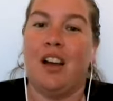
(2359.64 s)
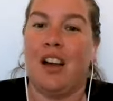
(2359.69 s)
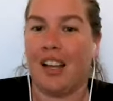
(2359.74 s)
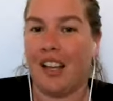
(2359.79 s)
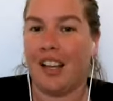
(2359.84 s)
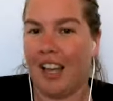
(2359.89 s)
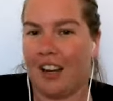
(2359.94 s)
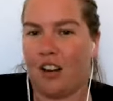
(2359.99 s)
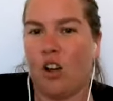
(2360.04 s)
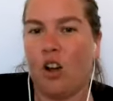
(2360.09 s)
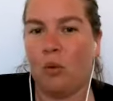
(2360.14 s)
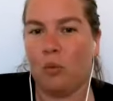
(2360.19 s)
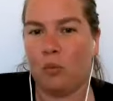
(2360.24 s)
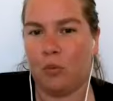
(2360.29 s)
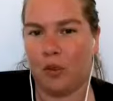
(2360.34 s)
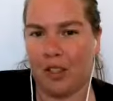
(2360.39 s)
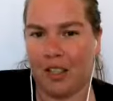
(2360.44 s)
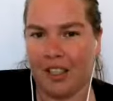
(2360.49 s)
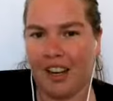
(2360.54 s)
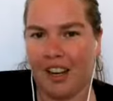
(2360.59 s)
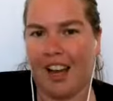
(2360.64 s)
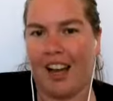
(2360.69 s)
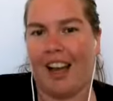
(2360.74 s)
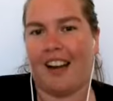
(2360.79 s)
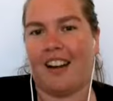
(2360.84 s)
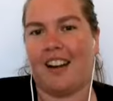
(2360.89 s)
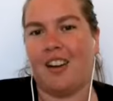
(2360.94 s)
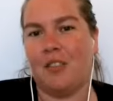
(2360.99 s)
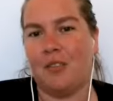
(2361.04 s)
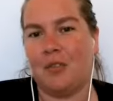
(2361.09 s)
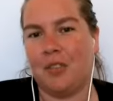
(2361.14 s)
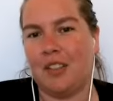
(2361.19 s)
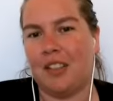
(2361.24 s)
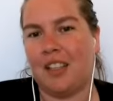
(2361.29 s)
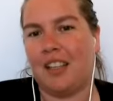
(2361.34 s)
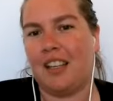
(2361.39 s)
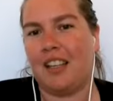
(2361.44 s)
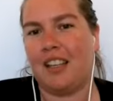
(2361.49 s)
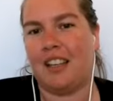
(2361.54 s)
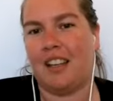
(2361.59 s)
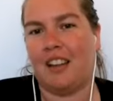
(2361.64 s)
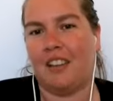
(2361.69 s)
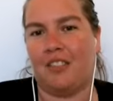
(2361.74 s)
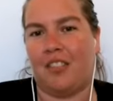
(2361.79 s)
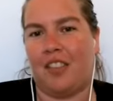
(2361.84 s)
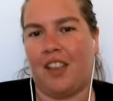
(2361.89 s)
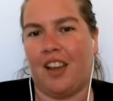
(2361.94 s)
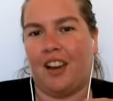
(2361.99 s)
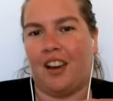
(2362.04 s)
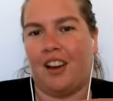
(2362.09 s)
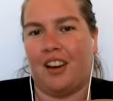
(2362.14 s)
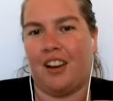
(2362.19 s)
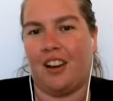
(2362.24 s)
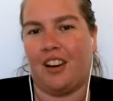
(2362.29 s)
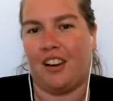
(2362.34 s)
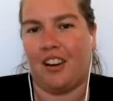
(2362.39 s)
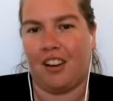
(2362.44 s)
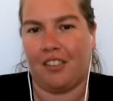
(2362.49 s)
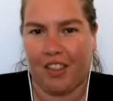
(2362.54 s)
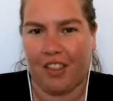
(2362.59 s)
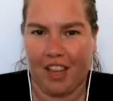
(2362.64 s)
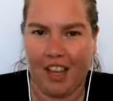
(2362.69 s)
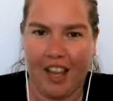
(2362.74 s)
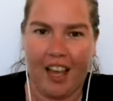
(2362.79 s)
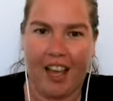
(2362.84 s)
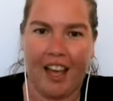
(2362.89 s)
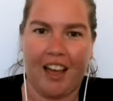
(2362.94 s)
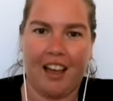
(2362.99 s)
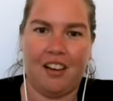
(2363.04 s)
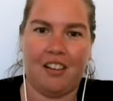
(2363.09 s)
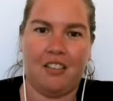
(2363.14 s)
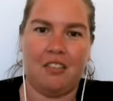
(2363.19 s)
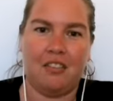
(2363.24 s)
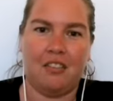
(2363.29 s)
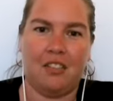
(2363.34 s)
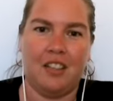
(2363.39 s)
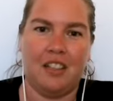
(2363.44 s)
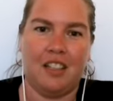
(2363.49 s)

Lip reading: Again, hopefully not. Hopefully, if they have